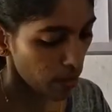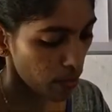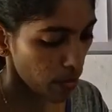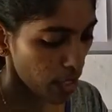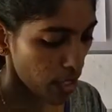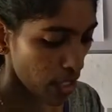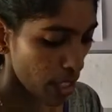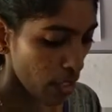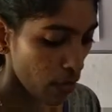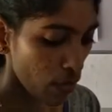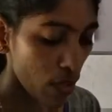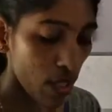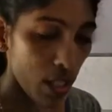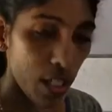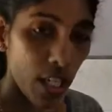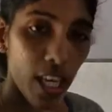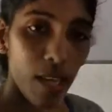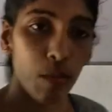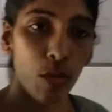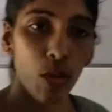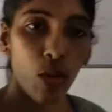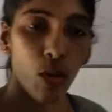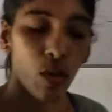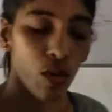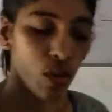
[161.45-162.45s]
But every
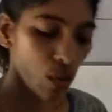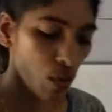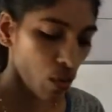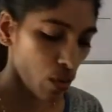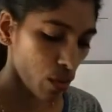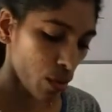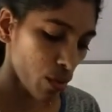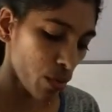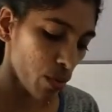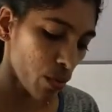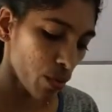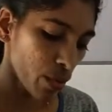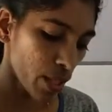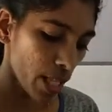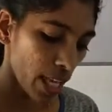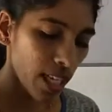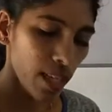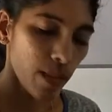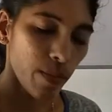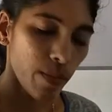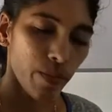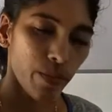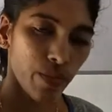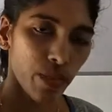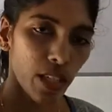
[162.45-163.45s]
time don't go to do
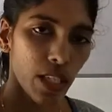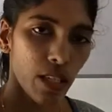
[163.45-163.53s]
that.